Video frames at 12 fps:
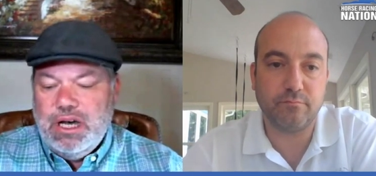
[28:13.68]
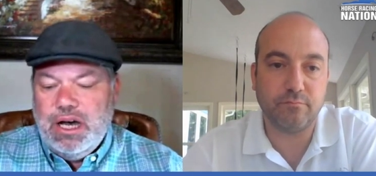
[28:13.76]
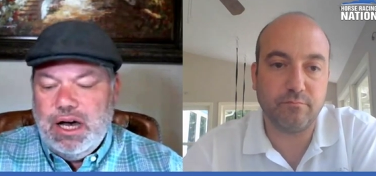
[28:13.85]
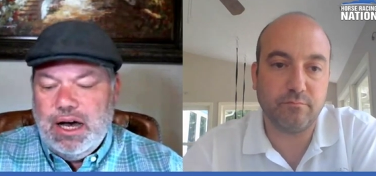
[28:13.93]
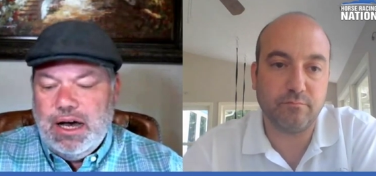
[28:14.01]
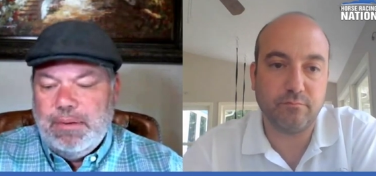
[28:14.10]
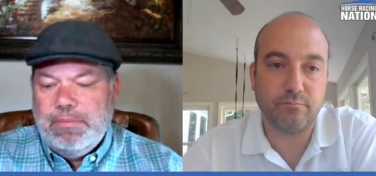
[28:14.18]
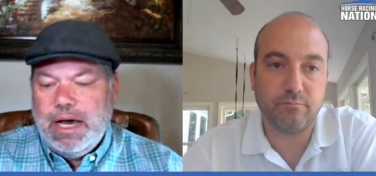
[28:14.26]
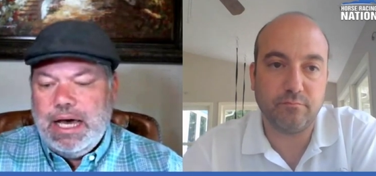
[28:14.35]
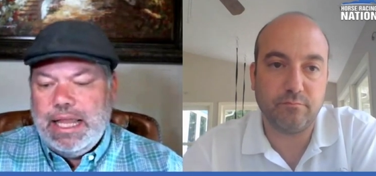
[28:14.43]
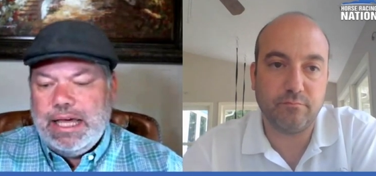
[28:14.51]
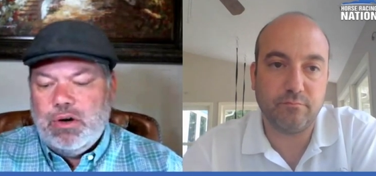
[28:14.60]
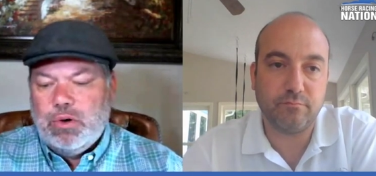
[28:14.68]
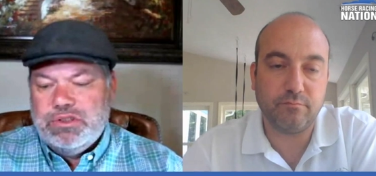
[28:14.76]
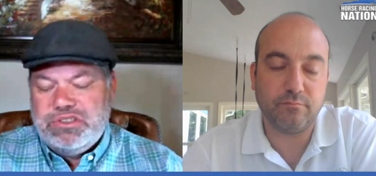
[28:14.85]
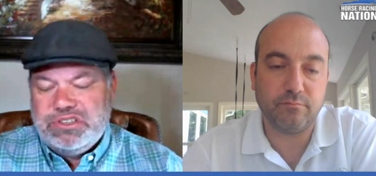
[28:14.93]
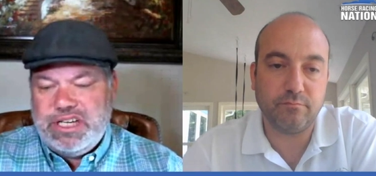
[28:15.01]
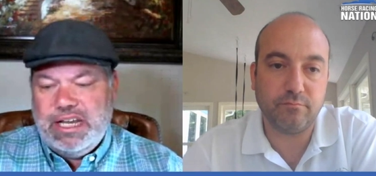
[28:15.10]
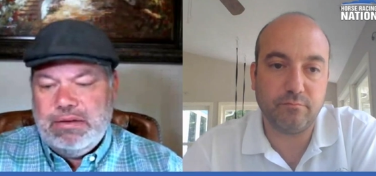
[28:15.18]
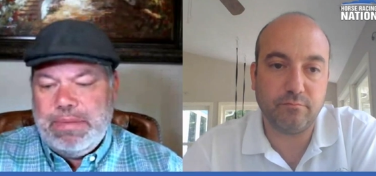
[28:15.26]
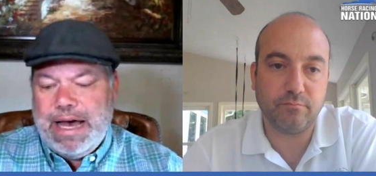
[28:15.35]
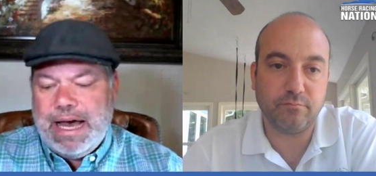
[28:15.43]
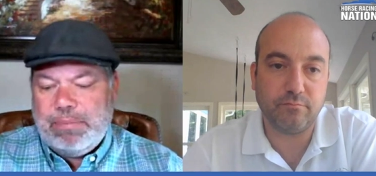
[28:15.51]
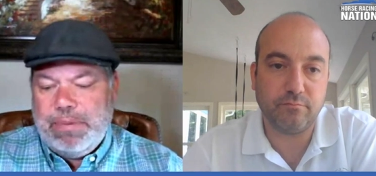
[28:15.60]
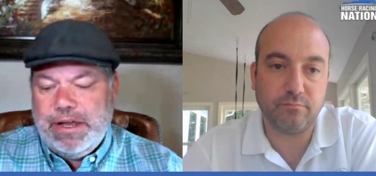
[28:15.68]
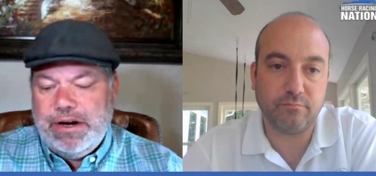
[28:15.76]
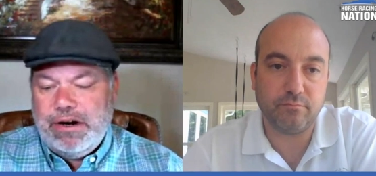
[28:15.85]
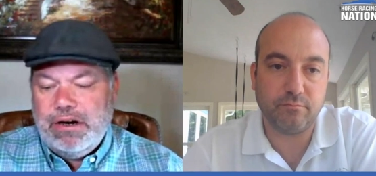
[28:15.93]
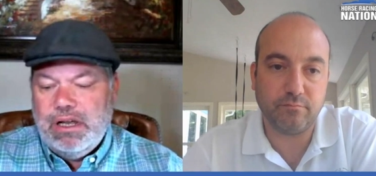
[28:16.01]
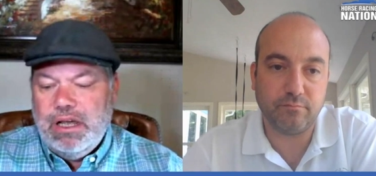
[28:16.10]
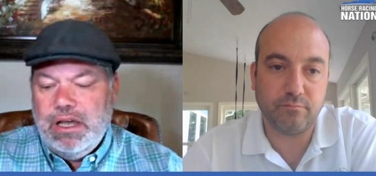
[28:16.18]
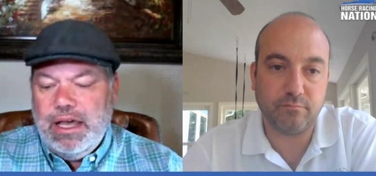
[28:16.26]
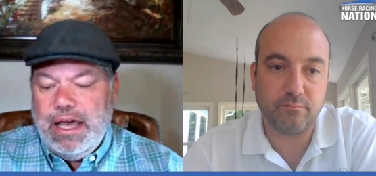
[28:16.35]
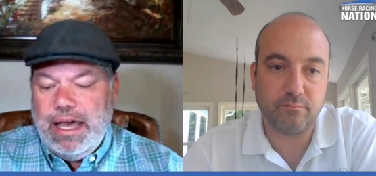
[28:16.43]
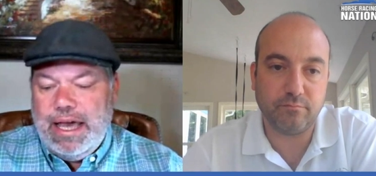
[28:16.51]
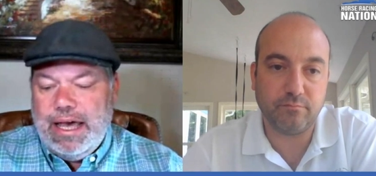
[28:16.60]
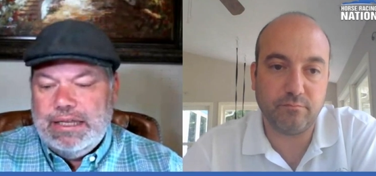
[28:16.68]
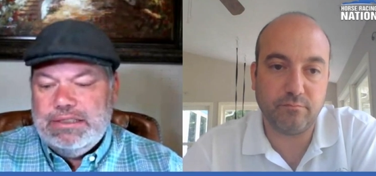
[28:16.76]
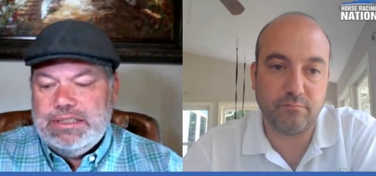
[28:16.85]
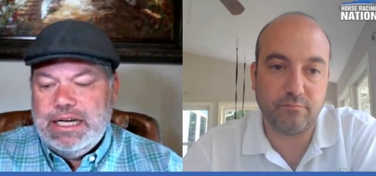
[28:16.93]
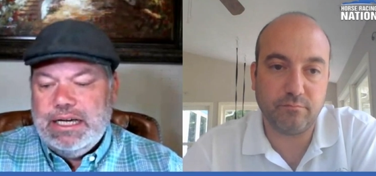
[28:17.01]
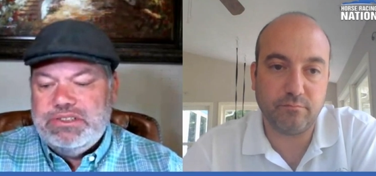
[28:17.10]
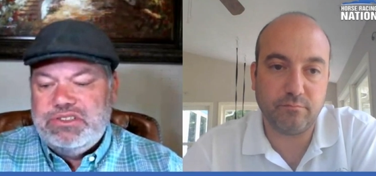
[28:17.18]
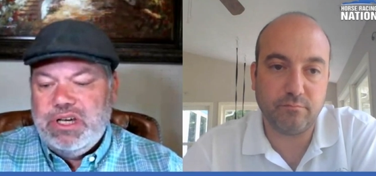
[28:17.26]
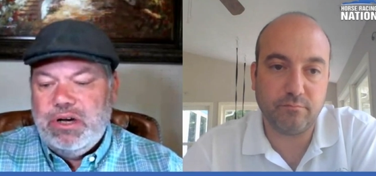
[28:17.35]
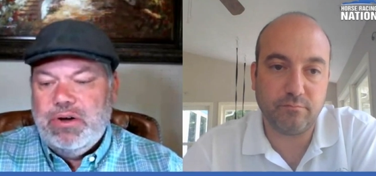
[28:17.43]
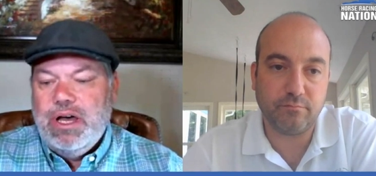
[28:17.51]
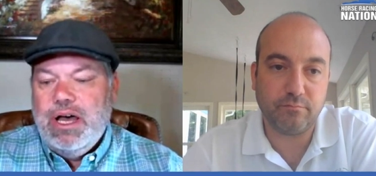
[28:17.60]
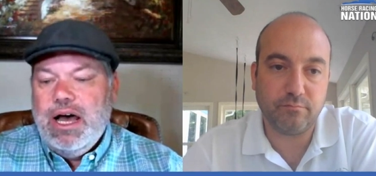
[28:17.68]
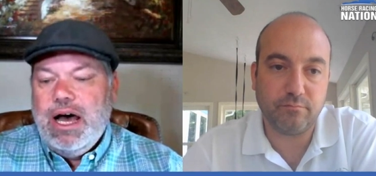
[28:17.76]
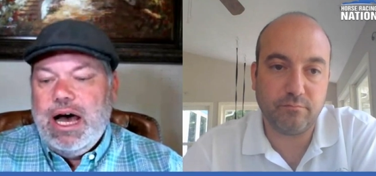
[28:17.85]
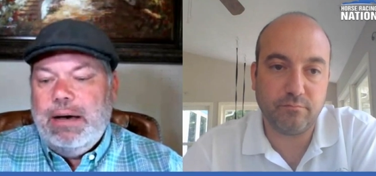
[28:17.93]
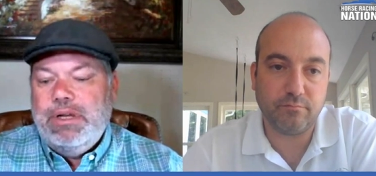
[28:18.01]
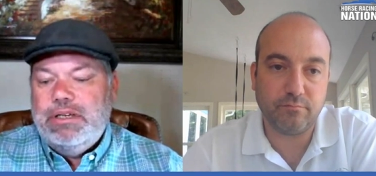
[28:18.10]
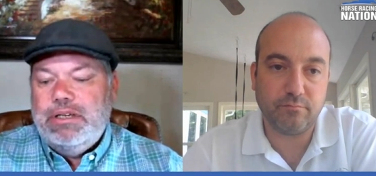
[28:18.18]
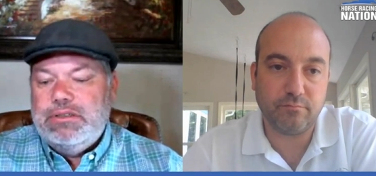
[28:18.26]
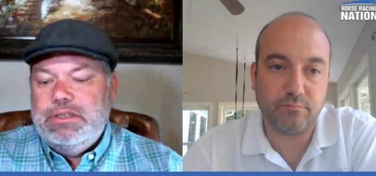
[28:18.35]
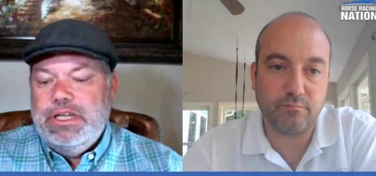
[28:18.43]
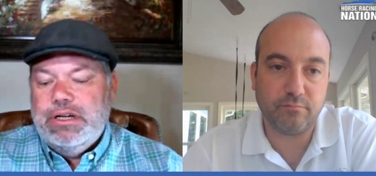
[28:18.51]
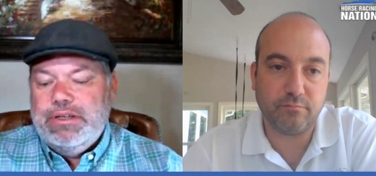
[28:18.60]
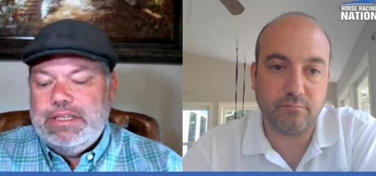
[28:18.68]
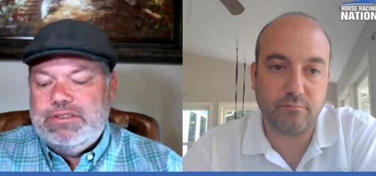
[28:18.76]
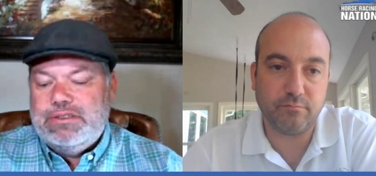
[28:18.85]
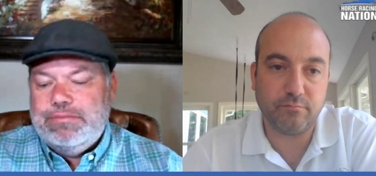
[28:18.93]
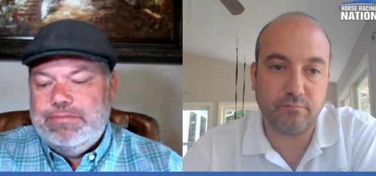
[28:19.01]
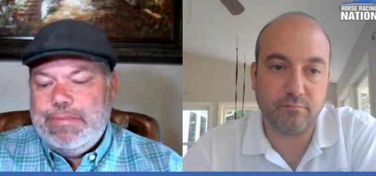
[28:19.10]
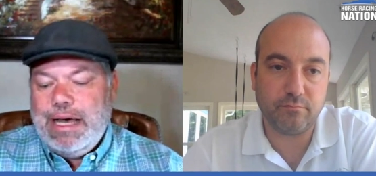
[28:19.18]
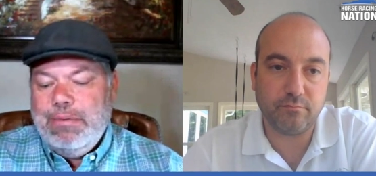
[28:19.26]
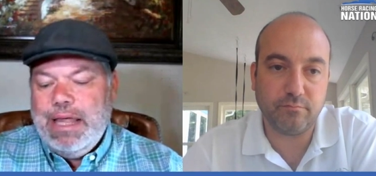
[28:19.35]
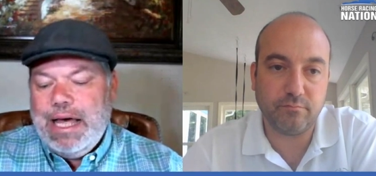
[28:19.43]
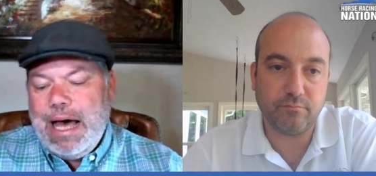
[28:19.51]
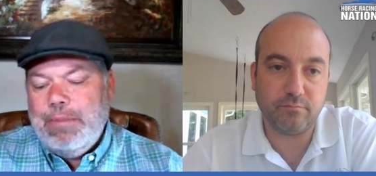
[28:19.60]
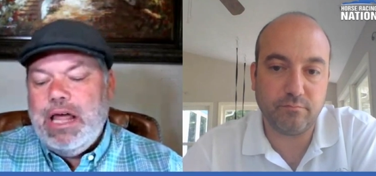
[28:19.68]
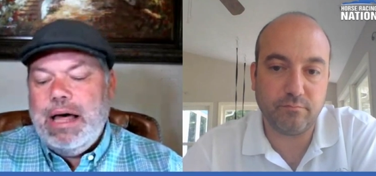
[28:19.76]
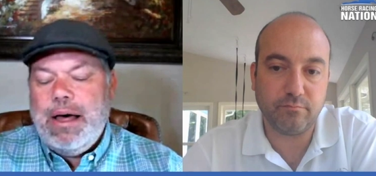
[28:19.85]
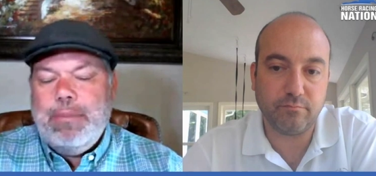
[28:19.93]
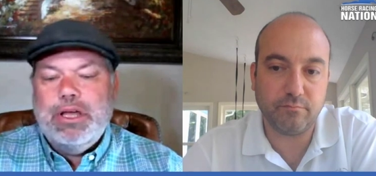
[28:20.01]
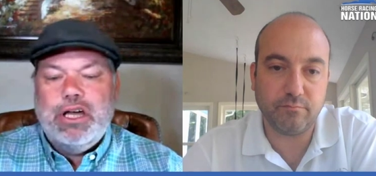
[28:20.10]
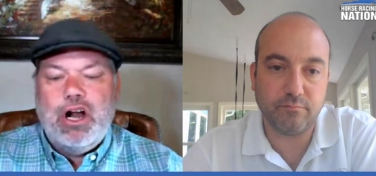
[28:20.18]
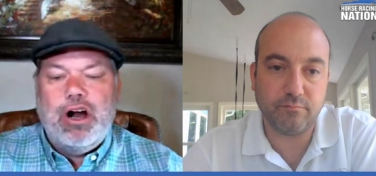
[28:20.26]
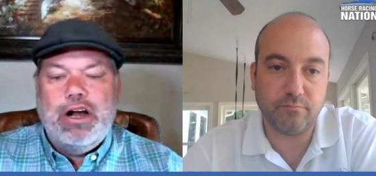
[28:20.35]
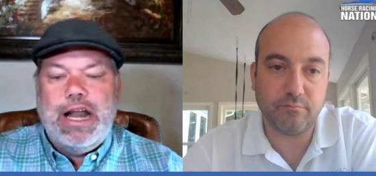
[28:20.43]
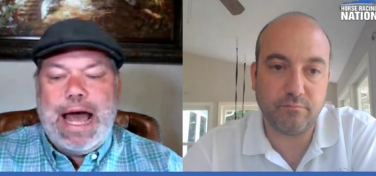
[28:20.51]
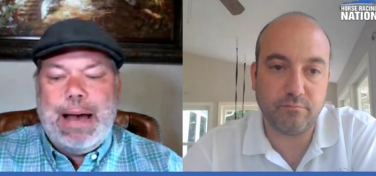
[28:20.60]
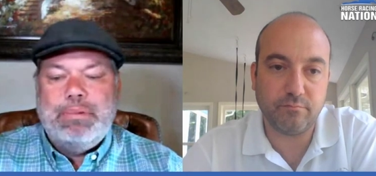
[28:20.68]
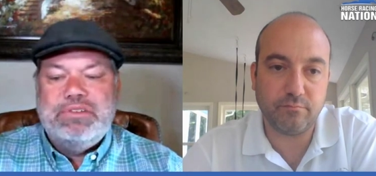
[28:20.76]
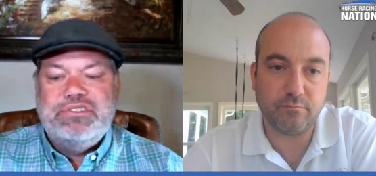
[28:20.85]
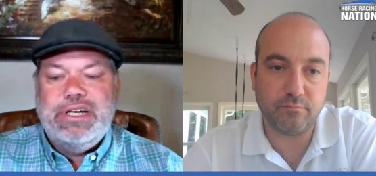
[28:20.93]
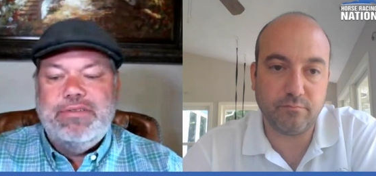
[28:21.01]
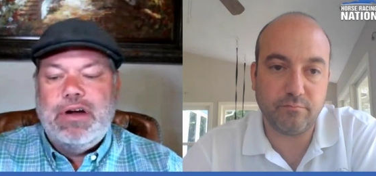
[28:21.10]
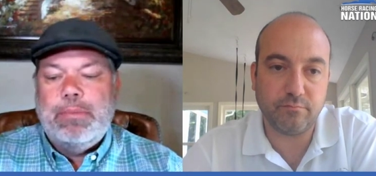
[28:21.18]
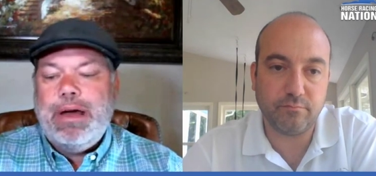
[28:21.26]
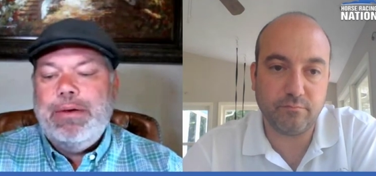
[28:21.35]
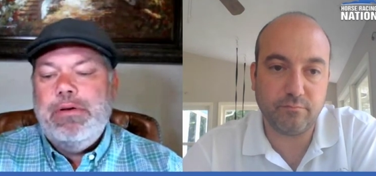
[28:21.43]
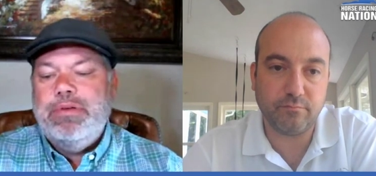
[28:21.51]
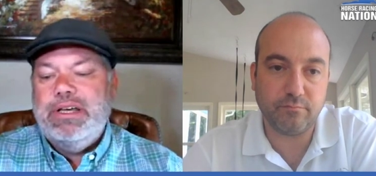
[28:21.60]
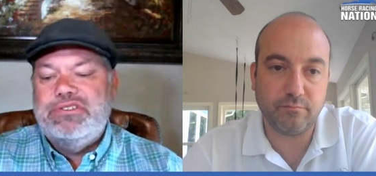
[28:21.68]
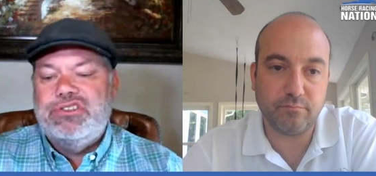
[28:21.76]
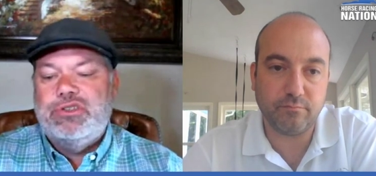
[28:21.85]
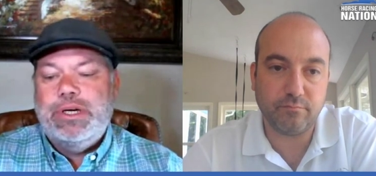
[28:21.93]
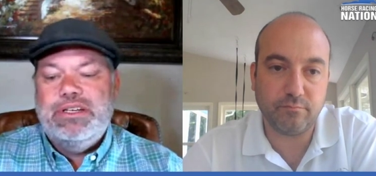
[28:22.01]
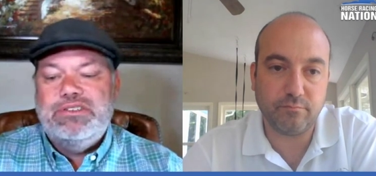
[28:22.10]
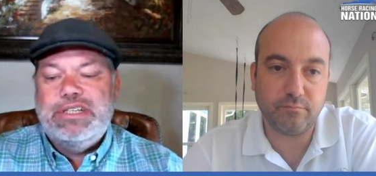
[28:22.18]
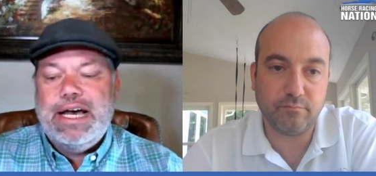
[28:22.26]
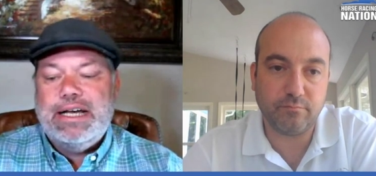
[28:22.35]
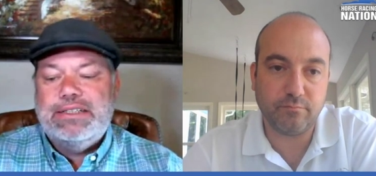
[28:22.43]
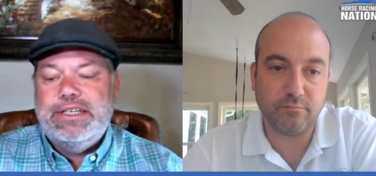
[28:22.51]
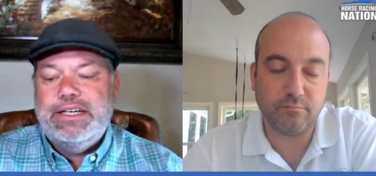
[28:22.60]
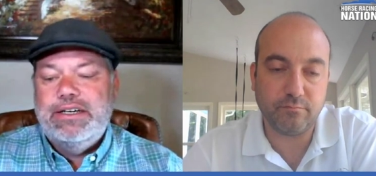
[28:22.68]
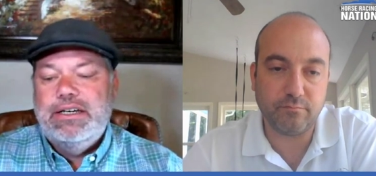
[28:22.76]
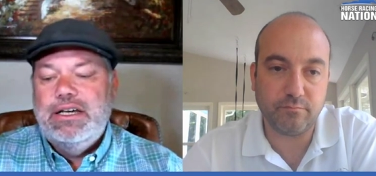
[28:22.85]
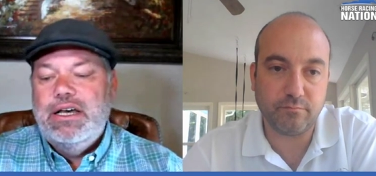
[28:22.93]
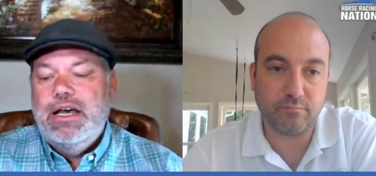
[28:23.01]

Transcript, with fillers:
Speaker 1: Um, I like horses cutting back better, and uh, so I'm gonna. You know, that's I'm like I'm I'm like a hard happy saver. I probably play a straight exacta.